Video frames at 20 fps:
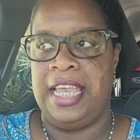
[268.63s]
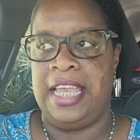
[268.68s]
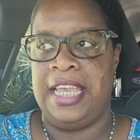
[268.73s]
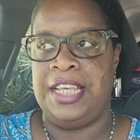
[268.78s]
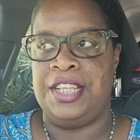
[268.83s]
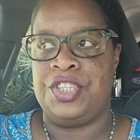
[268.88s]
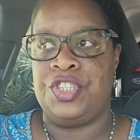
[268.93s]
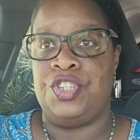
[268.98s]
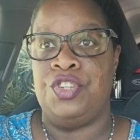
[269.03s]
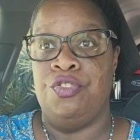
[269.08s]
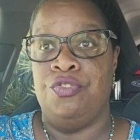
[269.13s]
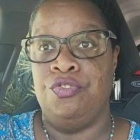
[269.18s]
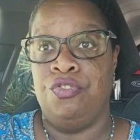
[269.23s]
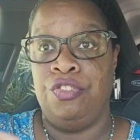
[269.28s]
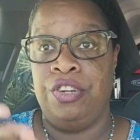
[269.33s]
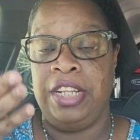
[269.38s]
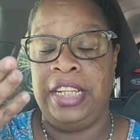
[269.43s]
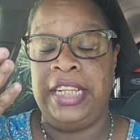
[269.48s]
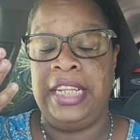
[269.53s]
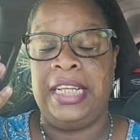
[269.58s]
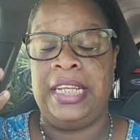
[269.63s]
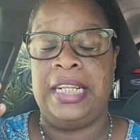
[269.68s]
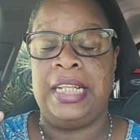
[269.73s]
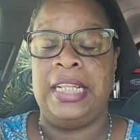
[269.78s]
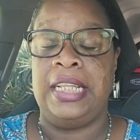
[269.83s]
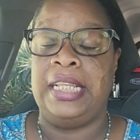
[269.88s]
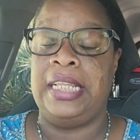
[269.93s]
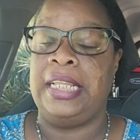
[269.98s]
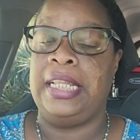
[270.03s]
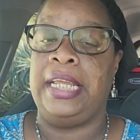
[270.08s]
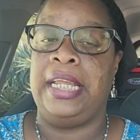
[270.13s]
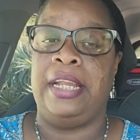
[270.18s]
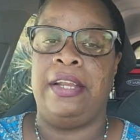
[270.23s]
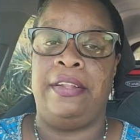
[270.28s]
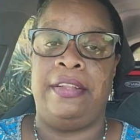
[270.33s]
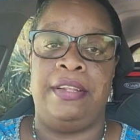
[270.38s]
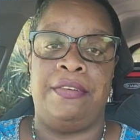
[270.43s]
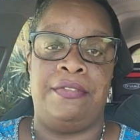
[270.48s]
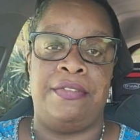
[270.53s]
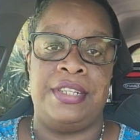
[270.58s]
is to really clear
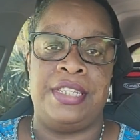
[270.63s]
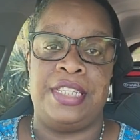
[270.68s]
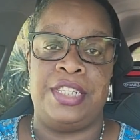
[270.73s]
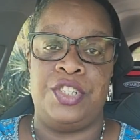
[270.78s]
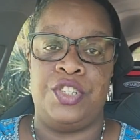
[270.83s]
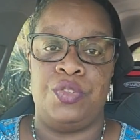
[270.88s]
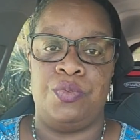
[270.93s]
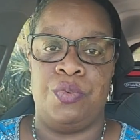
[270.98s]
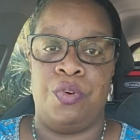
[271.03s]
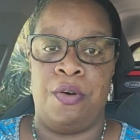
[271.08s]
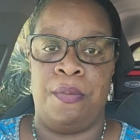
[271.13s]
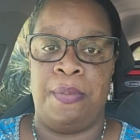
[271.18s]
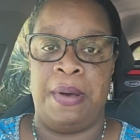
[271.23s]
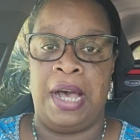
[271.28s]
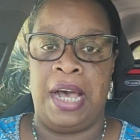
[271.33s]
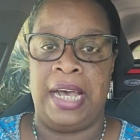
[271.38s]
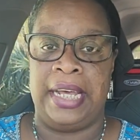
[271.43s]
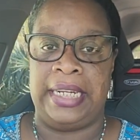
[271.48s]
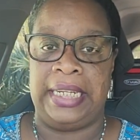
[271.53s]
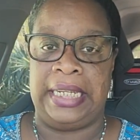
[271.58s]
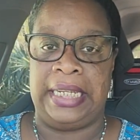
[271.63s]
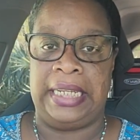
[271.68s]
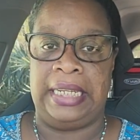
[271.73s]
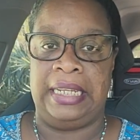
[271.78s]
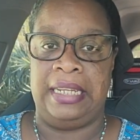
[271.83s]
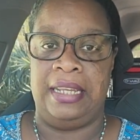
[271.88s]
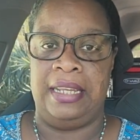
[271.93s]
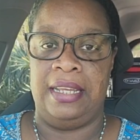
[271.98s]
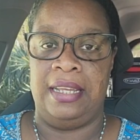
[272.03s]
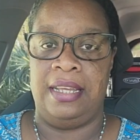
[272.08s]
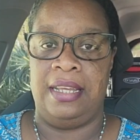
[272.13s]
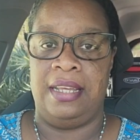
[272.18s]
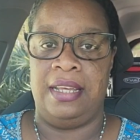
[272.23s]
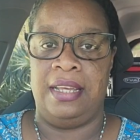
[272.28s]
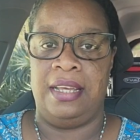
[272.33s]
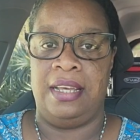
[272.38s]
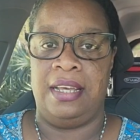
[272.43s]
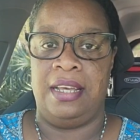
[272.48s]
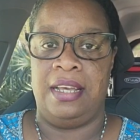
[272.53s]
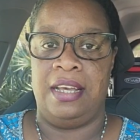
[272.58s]
the residual body
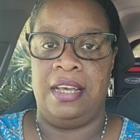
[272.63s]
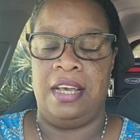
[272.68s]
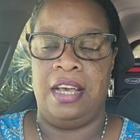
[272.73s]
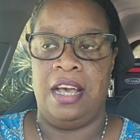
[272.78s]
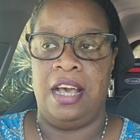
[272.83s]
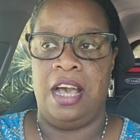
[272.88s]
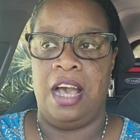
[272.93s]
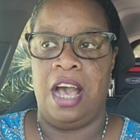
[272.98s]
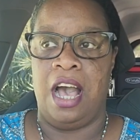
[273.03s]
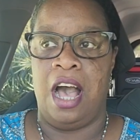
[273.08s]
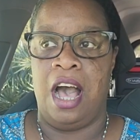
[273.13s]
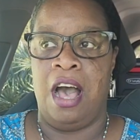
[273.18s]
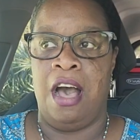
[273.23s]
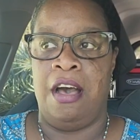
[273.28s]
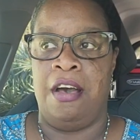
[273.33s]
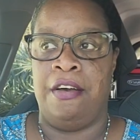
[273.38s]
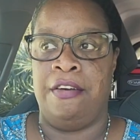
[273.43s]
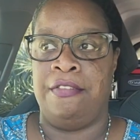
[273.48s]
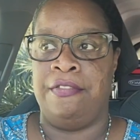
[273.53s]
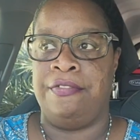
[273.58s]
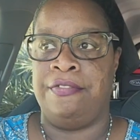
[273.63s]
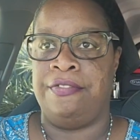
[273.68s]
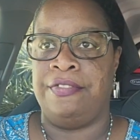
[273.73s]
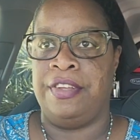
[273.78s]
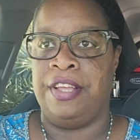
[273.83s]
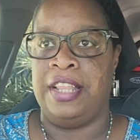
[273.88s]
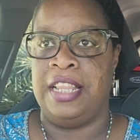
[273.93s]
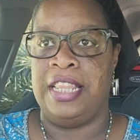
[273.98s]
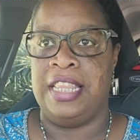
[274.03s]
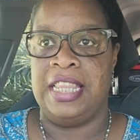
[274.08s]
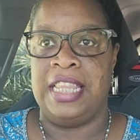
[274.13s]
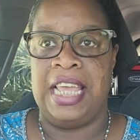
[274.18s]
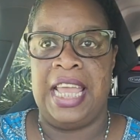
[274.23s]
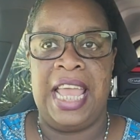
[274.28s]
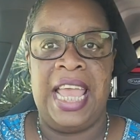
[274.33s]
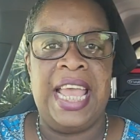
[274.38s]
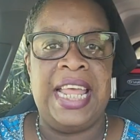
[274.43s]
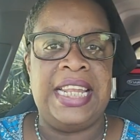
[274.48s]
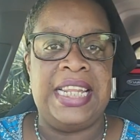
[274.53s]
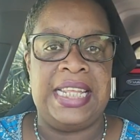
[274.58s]
of
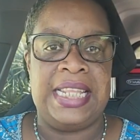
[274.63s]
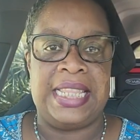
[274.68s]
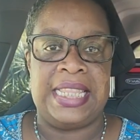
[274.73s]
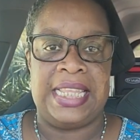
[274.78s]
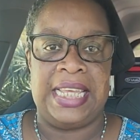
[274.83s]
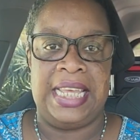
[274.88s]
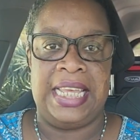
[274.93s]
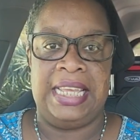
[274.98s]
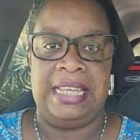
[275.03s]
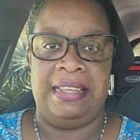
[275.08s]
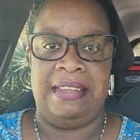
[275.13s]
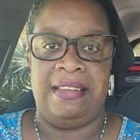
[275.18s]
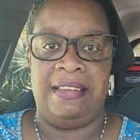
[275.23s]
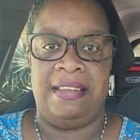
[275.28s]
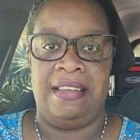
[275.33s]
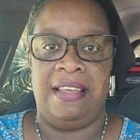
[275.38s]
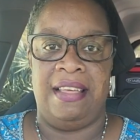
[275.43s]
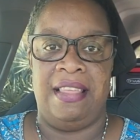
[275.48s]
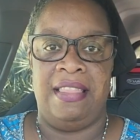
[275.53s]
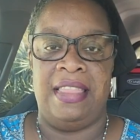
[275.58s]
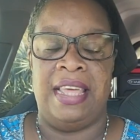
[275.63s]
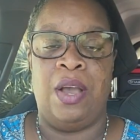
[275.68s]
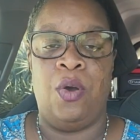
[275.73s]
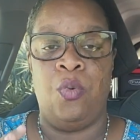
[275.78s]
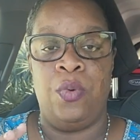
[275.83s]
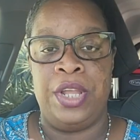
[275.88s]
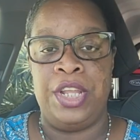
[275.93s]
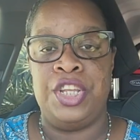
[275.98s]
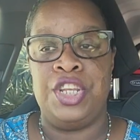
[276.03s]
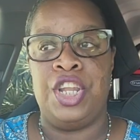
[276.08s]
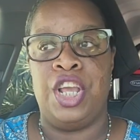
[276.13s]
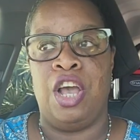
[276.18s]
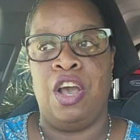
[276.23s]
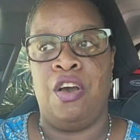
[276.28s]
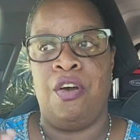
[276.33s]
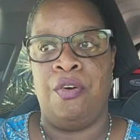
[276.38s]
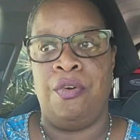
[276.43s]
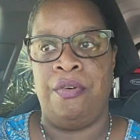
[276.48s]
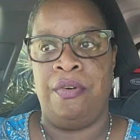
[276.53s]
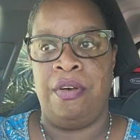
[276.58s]
anything that we
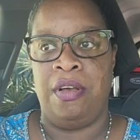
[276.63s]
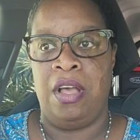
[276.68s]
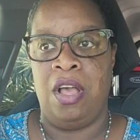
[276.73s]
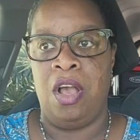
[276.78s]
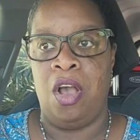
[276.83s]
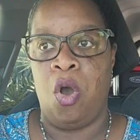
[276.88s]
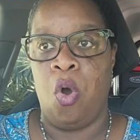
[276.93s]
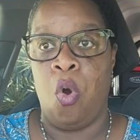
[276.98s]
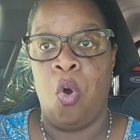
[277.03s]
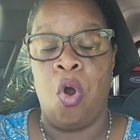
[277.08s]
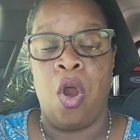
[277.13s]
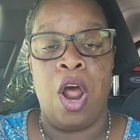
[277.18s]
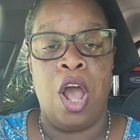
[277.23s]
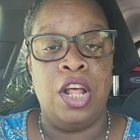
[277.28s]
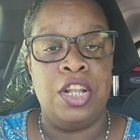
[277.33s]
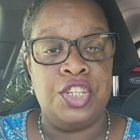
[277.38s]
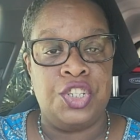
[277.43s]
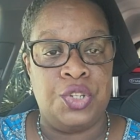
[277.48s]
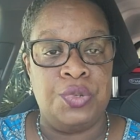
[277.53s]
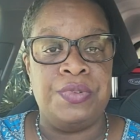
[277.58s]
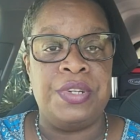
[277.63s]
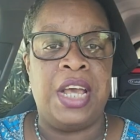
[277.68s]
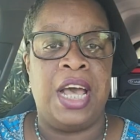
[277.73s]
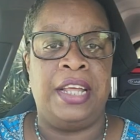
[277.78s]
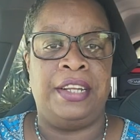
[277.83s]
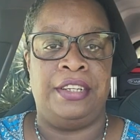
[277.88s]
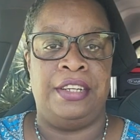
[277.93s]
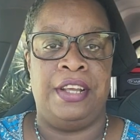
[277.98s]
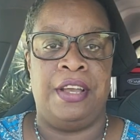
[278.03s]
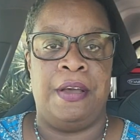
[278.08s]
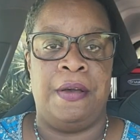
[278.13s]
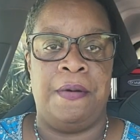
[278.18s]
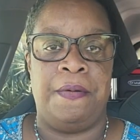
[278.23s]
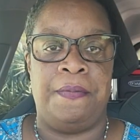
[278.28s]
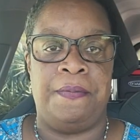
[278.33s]
know or do not know.